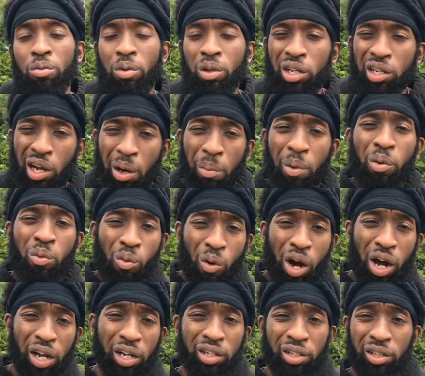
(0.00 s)
number
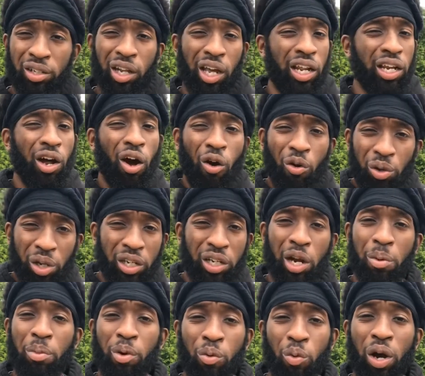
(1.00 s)
1, and only
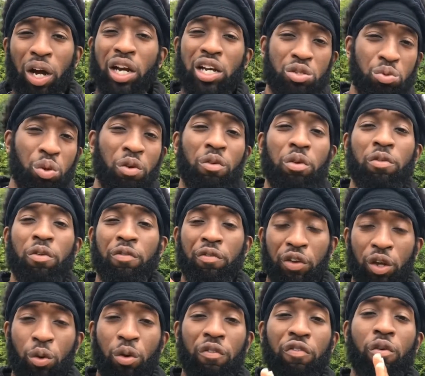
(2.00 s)
number 1, because we were
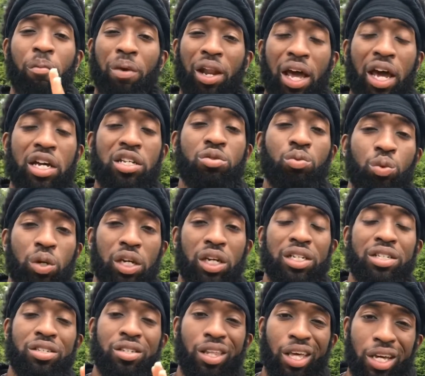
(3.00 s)
reviewing from last week,
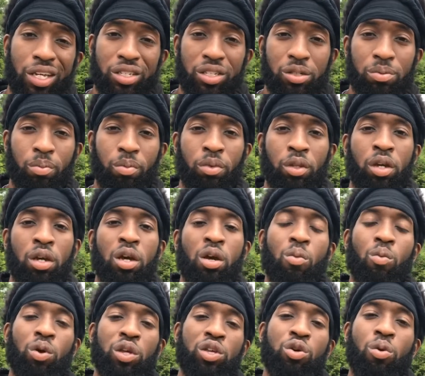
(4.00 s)
is this.
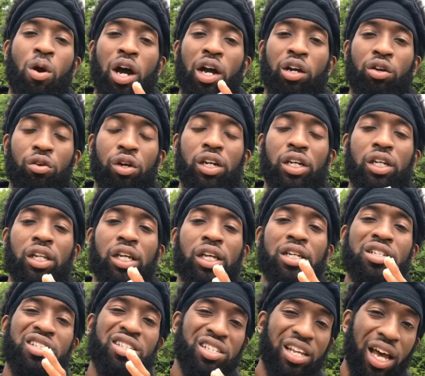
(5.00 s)
When you are critically
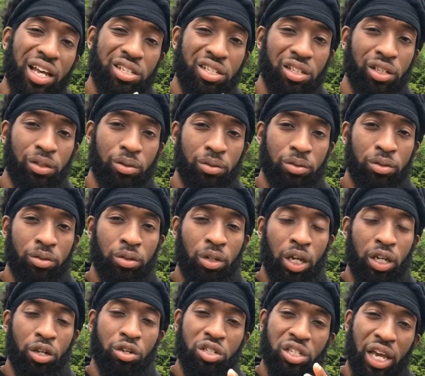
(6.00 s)
assessing
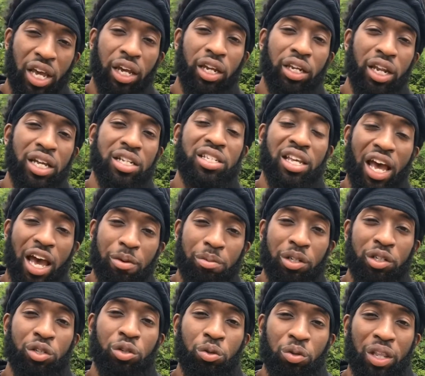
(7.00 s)
and you're taking that time to
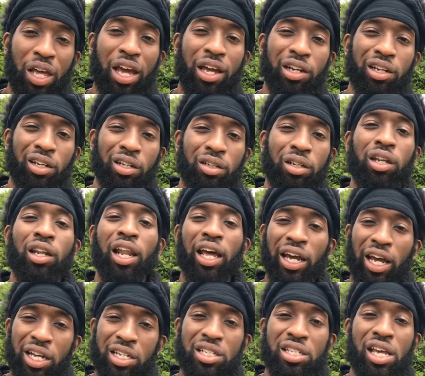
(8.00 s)
do that,
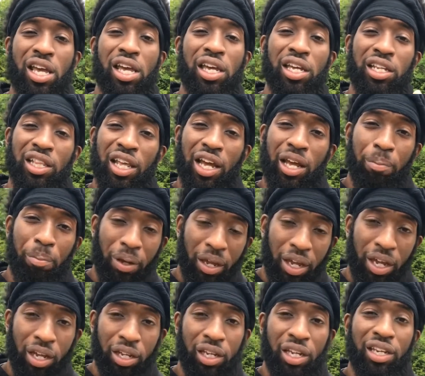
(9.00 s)
like I said, get that
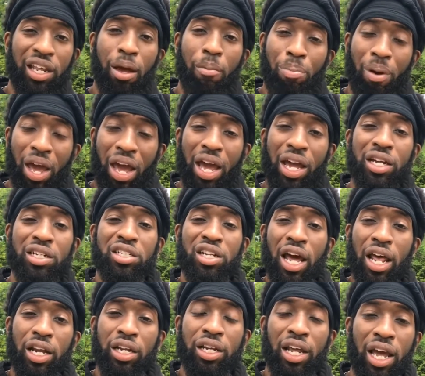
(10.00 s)
pen, get that pad,
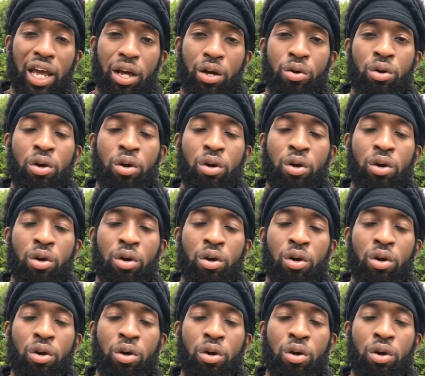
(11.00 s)
jot it down.